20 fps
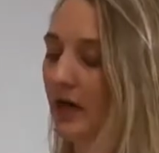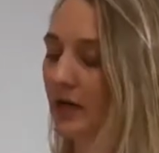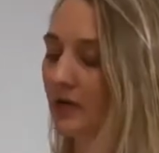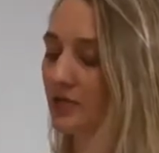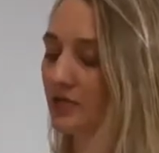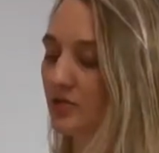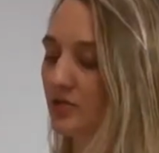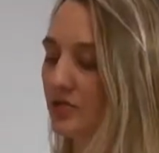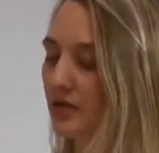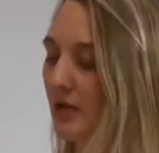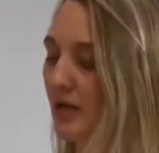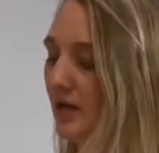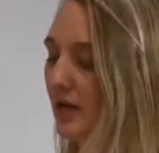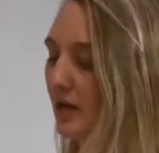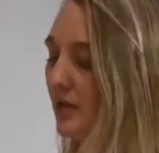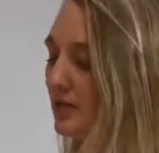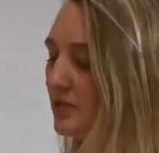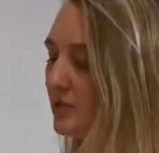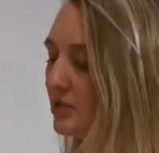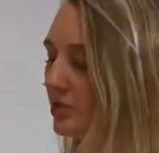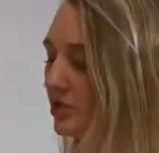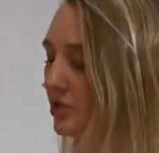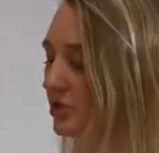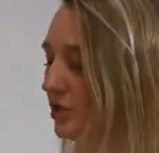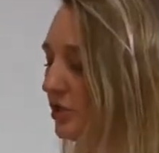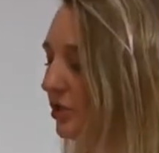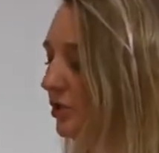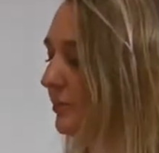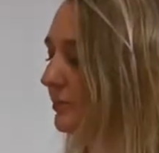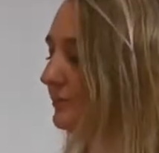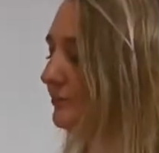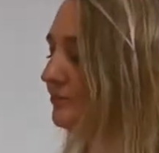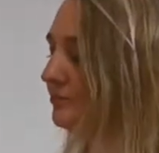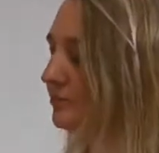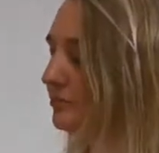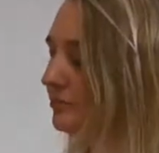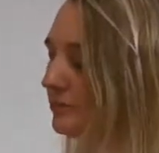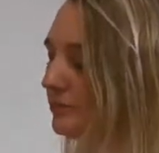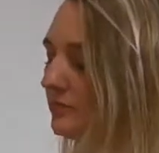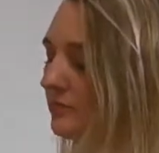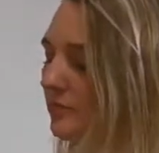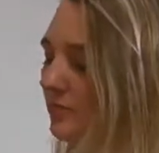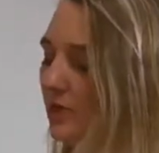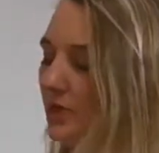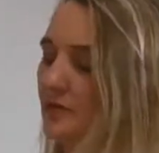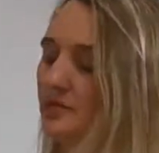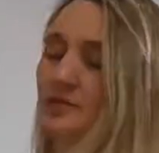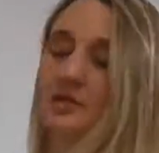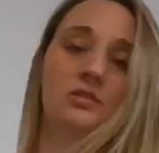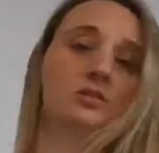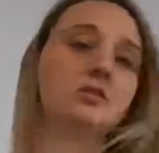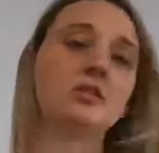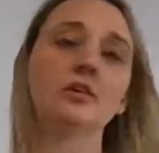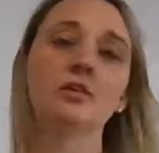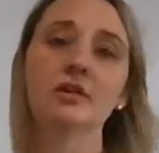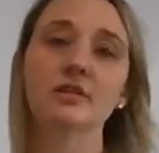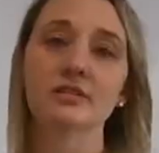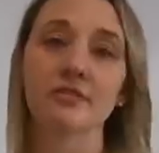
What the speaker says: exercise to do, since there is